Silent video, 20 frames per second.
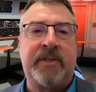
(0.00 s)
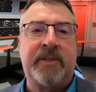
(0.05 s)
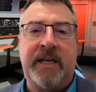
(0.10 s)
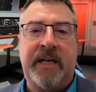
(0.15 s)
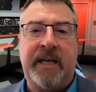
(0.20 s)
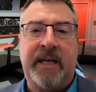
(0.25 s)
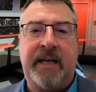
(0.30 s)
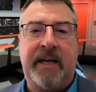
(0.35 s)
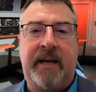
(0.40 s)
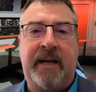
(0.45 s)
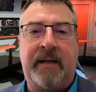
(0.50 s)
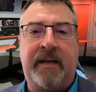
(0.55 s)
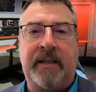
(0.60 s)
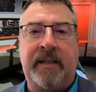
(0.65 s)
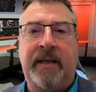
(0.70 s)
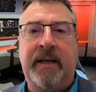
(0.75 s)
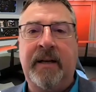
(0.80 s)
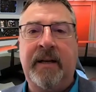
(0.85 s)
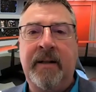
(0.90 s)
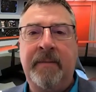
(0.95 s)
going to get
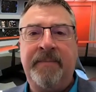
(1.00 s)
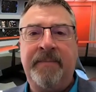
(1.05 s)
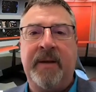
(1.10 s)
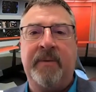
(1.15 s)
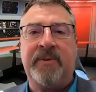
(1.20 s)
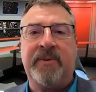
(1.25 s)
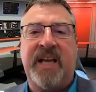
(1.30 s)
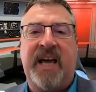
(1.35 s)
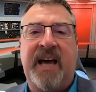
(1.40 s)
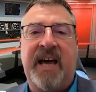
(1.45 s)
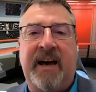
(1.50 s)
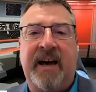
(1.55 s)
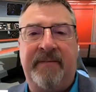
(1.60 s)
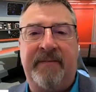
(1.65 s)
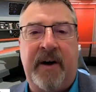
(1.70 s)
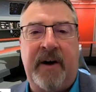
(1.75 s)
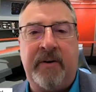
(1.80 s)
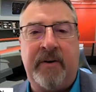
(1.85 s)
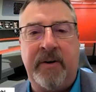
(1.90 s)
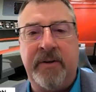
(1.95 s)
ugly. It was a half
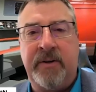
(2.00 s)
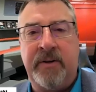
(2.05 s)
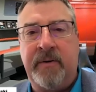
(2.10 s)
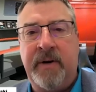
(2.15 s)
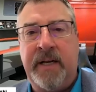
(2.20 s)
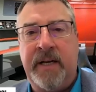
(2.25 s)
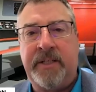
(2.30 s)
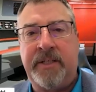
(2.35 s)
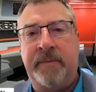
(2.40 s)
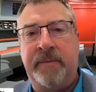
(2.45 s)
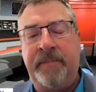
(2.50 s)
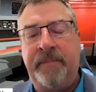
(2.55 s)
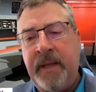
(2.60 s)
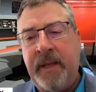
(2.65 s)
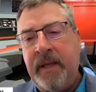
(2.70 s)
hour in duration.